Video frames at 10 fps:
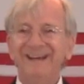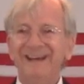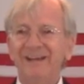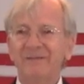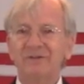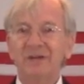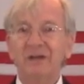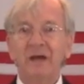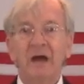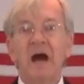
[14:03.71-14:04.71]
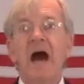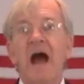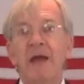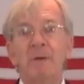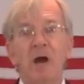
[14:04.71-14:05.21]
David said,
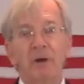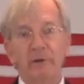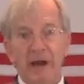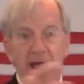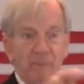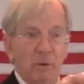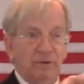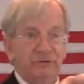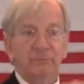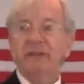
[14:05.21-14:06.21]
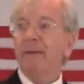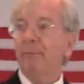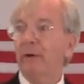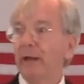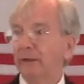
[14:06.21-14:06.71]
"I'm hungry. I want some of that
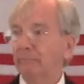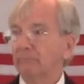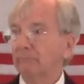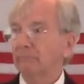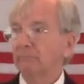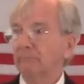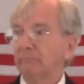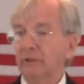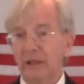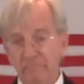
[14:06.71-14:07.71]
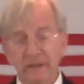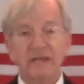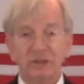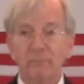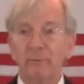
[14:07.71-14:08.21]
bread. Give
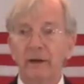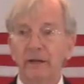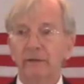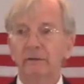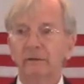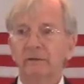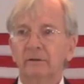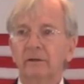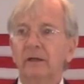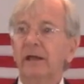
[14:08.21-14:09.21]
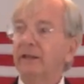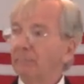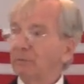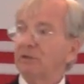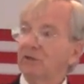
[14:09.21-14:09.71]
me some bread." And
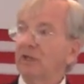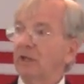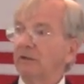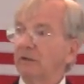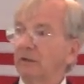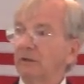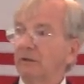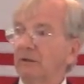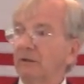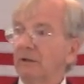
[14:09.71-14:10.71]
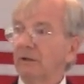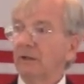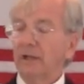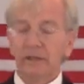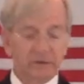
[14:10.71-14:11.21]
the priest did.
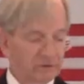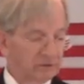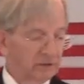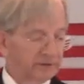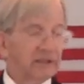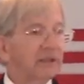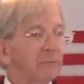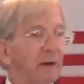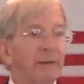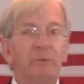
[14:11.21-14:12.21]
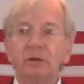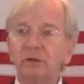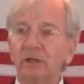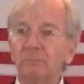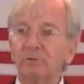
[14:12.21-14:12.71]
And nothing in the Bible
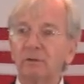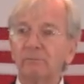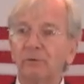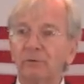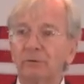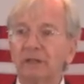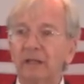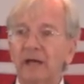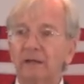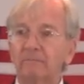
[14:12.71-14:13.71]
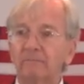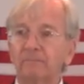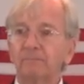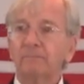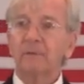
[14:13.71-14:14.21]
condemns him for doing that.
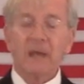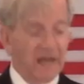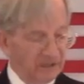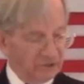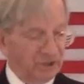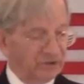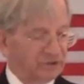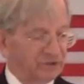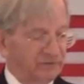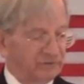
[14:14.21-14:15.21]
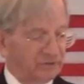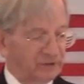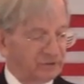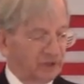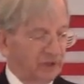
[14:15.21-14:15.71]
And Jesus even
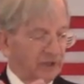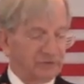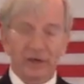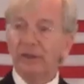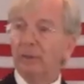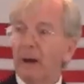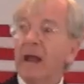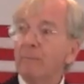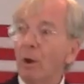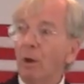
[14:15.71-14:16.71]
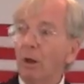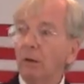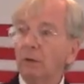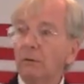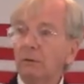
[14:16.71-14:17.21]
says, it's in the
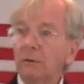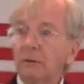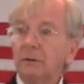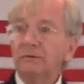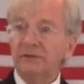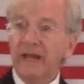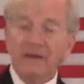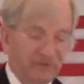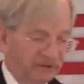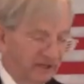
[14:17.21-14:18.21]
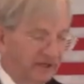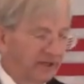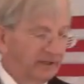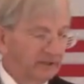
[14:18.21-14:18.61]
Bible. David did it.